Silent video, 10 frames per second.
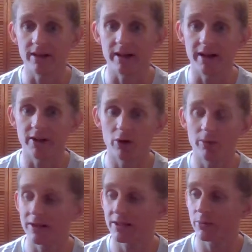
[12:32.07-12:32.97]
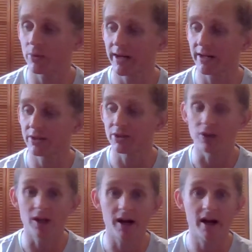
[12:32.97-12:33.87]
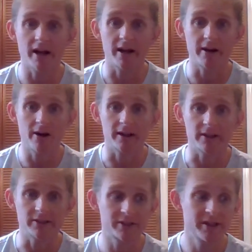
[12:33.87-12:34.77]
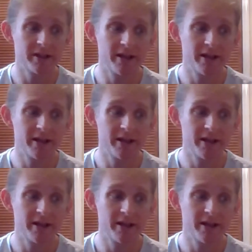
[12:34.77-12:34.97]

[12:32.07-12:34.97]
and I know by the time we're getting to July and August,